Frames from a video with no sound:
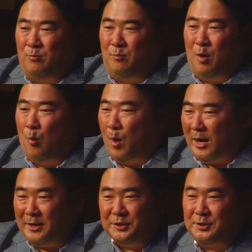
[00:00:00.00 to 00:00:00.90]
a
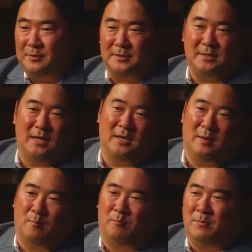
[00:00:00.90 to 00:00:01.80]
white issue. It's not
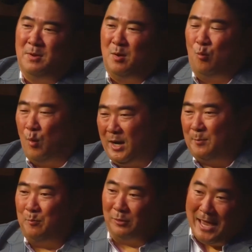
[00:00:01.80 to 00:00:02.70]
a
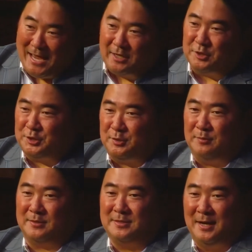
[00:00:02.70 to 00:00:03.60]
white black
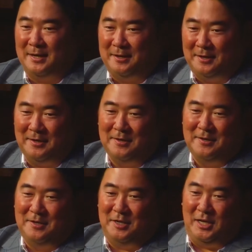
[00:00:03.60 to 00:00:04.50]
issue. It's not a,
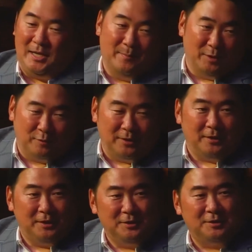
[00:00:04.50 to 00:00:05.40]
an immigrant
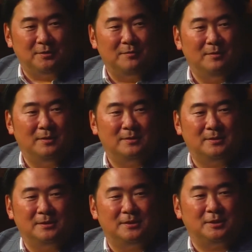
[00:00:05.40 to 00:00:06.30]
issue.
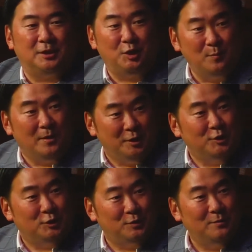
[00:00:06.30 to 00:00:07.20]
It's, it's a human
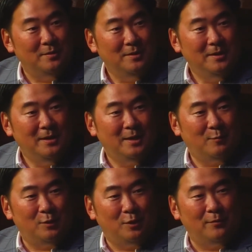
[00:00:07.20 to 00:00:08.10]
issue. Mm.
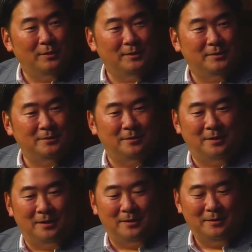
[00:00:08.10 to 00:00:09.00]
And we all need to,
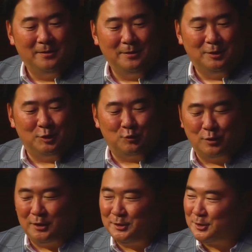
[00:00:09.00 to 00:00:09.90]
uh, to
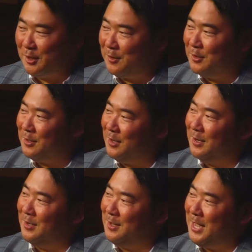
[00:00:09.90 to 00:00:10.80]
treat each other
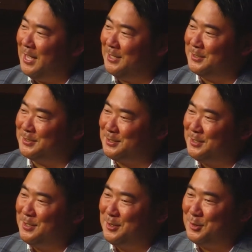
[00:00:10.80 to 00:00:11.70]
uh, as
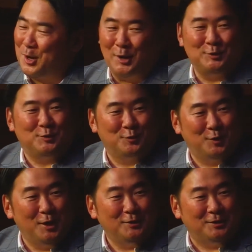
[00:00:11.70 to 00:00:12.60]
God's
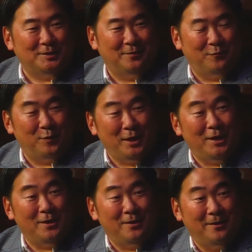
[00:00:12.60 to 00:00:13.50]
creation. If we,
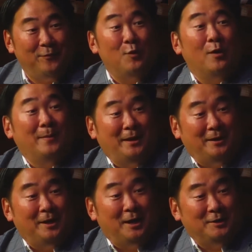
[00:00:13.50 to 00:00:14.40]
mm -hmm. if you mm-hmm. are made
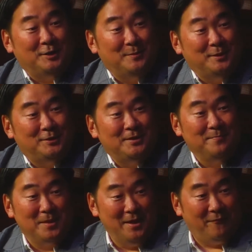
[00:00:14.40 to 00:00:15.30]
in God's image, right.
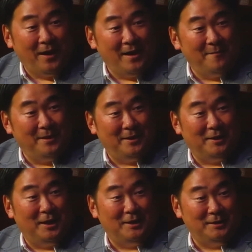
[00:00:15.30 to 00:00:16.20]
if I am made
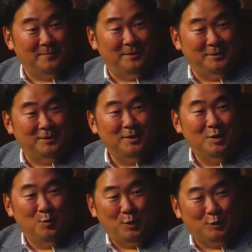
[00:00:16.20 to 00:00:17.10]
in God's image,
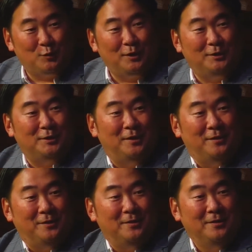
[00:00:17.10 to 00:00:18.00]
we treat each
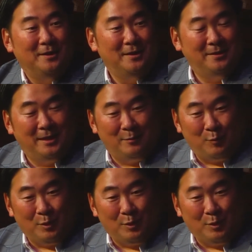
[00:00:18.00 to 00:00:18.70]
other yeah that we